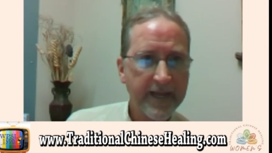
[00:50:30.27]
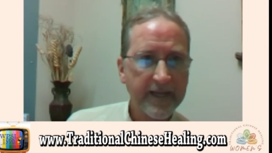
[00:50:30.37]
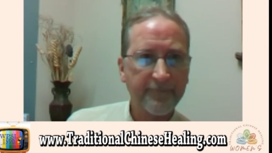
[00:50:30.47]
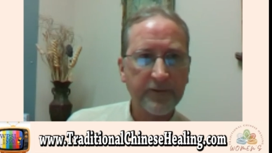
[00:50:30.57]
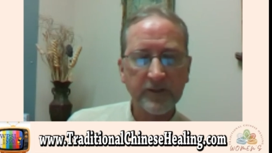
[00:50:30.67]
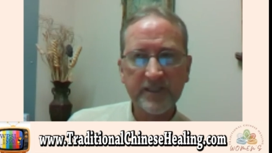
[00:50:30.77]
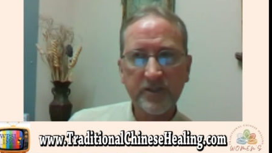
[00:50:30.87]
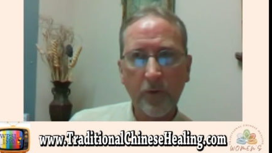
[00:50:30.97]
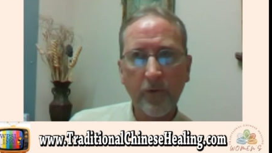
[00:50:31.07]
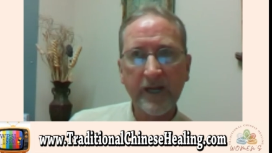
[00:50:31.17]
If your
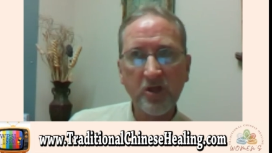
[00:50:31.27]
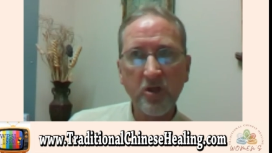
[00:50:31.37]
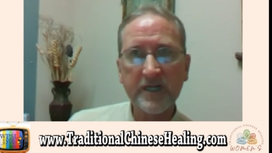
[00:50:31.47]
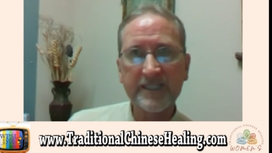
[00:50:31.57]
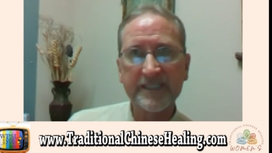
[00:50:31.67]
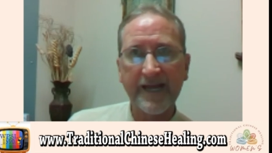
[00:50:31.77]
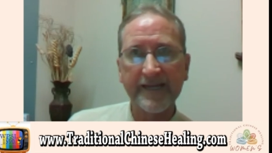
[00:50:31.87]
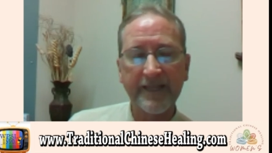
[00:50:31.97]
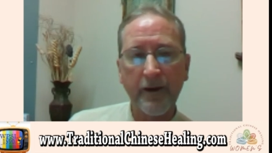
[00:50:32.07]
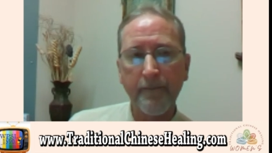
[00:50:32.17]
story looks
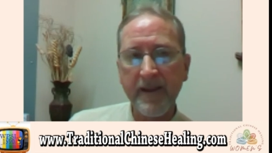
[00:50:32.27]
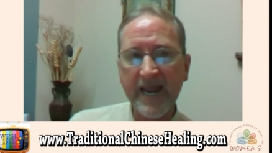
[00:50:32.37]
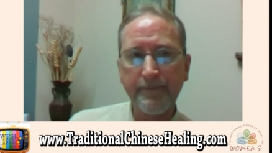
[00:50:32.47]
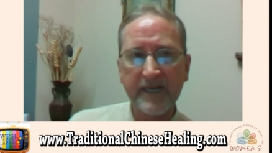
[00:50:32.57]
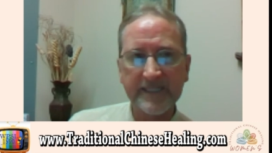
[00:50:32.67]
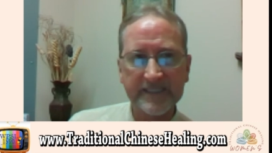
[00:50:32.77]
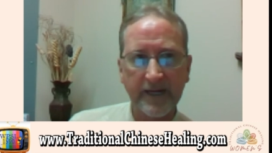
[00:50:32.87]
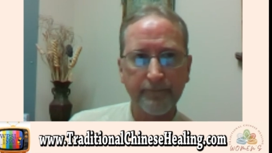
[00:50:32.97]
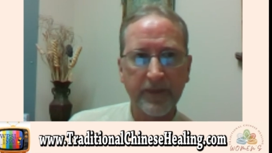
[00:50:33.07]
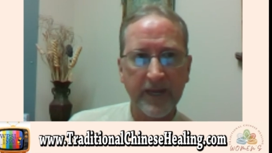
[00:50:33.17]
like there may be
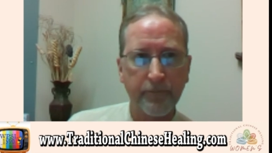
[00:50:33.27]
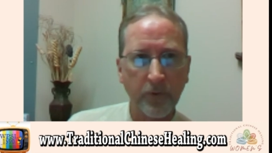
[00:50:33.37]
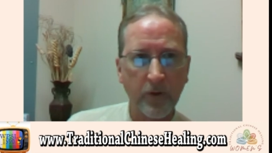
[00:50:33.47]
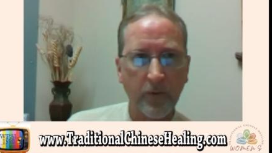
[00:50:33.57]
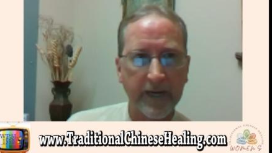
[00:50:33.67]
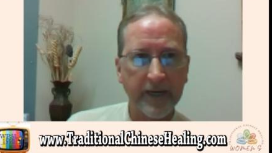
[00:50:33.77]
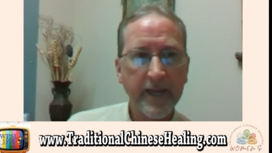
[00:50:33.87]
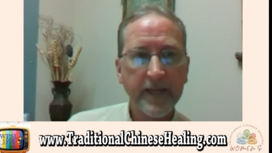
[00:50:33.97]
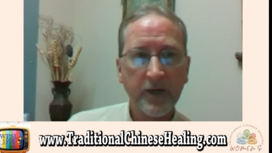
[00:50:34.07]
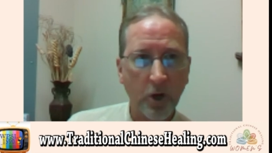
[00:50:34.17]
something brewing,
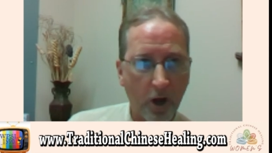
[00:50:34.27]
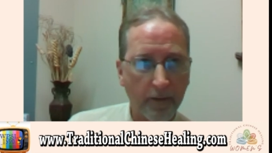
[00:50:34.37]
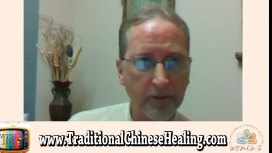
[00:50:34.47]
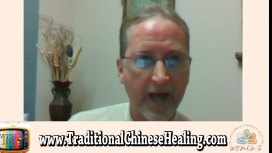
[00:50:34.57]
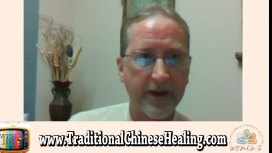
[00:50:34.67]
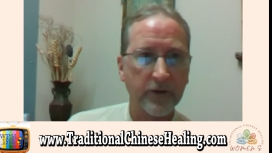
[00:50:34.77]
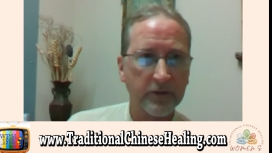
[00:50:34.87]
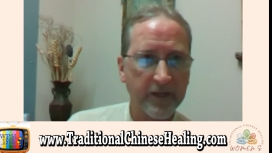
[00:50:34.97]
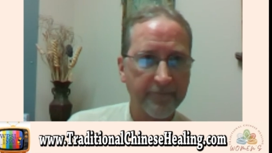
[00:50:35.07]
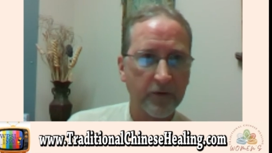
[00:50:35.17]
gallbladder,
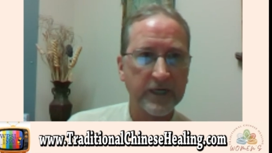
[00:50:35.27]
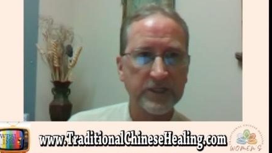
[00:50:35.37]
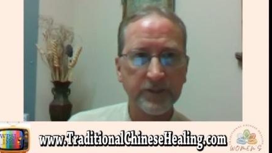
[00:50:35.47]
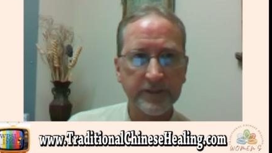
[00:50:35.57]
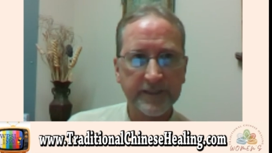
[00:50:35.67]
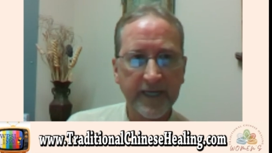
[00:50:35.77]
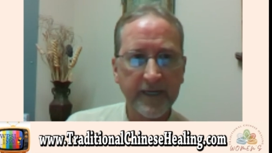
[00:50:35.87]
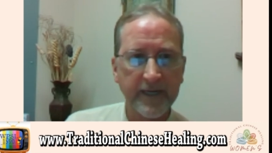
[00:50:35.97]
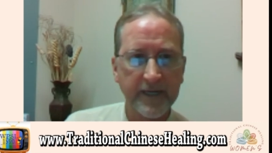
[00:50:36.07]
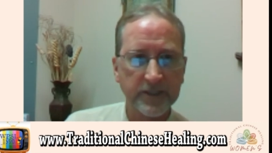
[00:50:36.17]
liver issues,
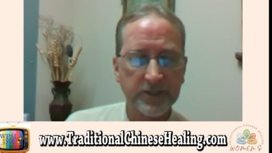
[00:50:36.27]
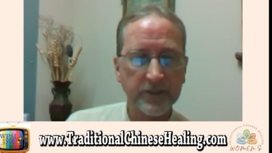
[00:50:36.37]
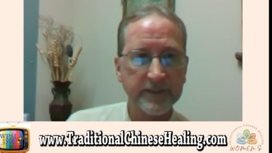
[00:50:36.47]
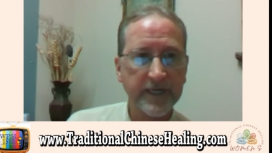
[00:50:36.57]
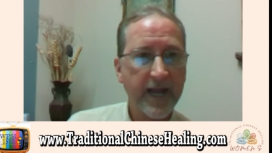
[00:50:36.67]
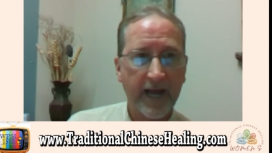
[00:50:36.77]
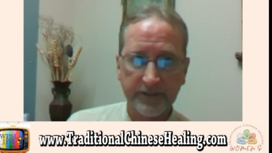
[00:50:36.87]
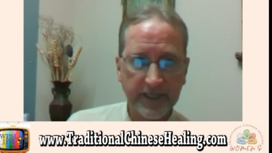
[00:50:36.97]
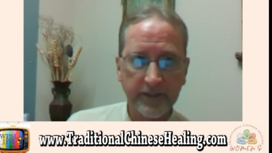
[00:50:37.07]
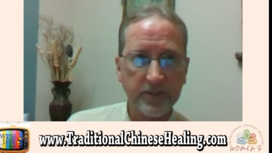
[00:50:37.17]
kidney issues. I'll
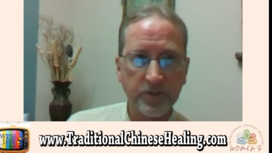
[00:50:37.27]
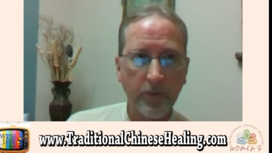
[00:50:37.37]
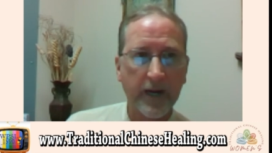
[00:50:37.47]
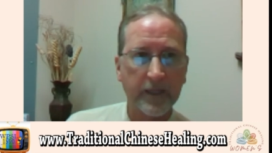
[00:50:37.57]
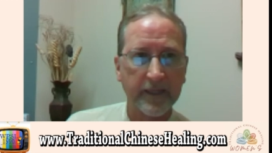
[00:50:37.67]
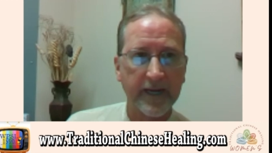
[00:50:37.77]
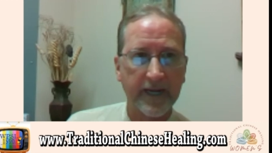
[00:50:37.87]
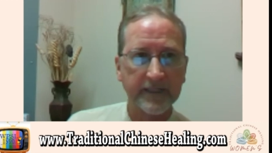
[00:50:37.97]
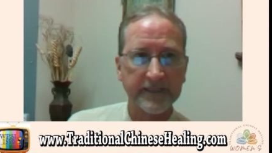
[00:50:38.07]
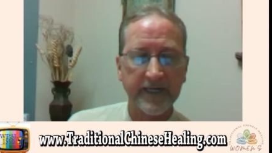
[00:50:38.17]
tell you directly. And I
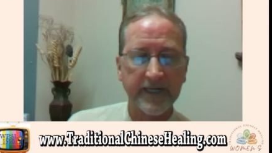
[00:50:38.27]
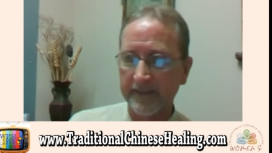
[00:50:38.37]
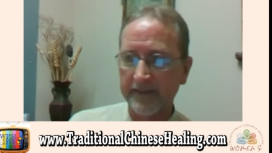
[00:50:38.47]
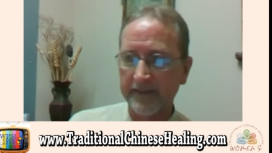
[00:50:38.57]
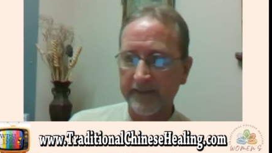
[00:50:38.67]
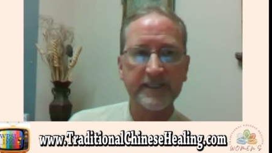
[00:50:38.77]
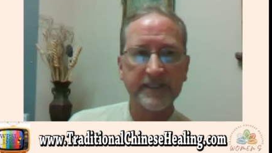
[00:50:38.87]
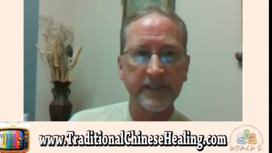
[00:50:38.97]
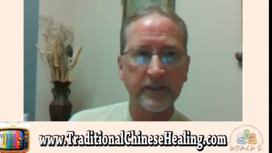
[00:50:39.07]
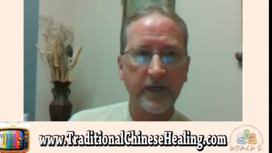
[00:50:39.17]
was like, I think this is
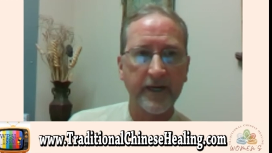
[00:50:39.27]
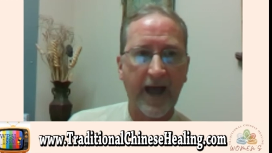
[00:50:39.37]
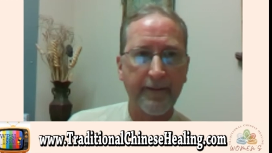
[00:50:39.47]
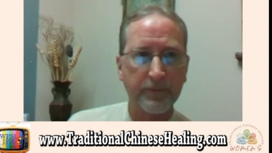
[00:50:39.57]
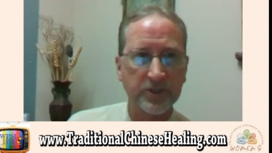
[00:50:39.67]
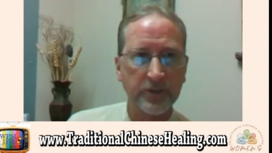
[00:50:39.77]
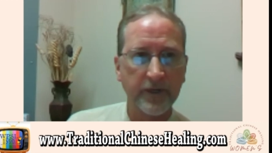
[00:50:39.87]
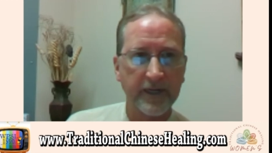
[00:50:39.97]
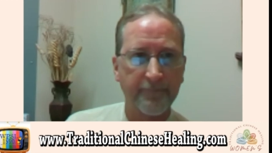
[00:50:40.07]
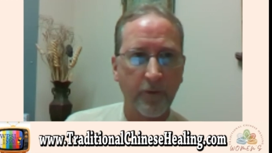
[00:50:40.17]
a good
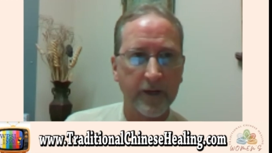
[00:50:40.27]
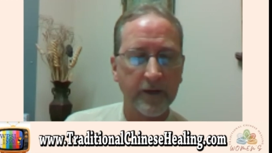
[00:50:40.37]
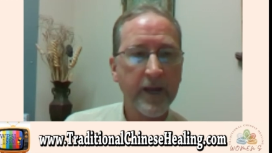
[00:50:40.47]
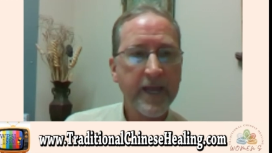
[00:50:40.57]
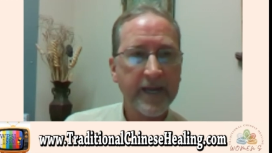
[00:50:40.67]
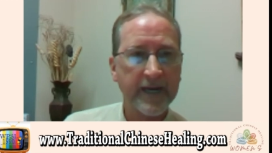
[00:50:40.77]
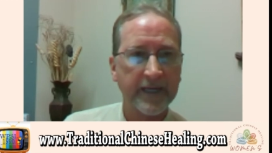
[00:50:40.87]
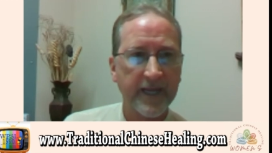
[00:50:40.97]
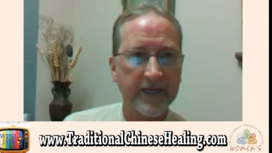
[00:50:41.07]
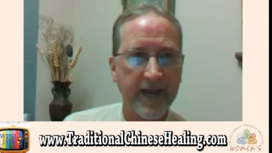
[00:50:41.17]
opportunity for you. And I
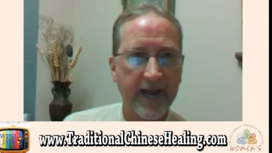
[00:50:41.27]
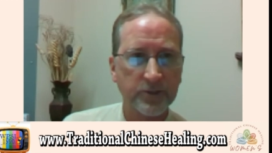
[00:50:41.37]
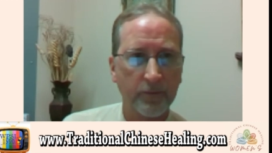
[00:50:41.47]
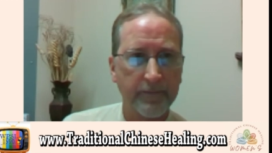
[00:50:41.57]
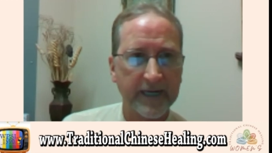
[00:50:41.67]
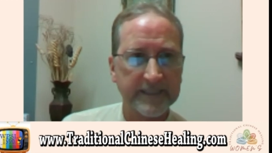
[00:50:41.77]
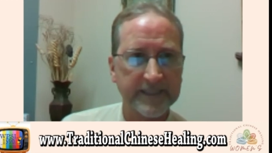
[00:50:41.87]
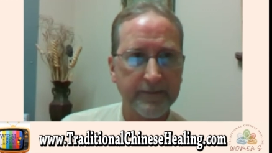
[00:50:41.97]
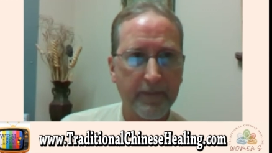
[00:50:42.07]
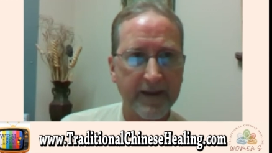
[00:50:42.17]
think natural
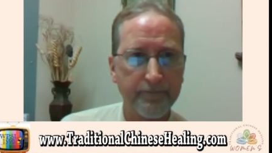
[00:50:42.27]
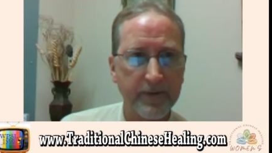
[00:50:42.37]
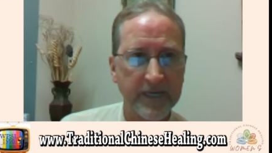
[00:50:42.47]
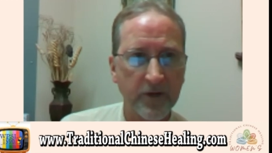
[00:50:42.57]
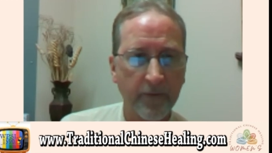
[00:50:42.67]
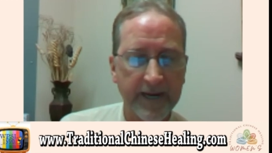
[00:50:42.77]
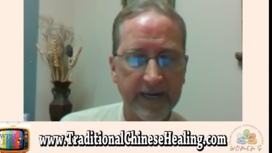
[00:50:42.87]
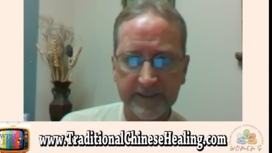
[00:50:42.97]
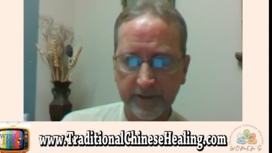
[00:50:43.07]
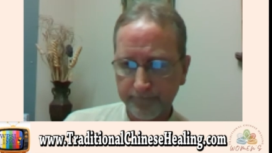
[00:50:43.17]
medicine might be your
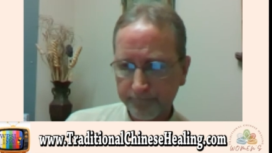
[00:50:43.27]
answer.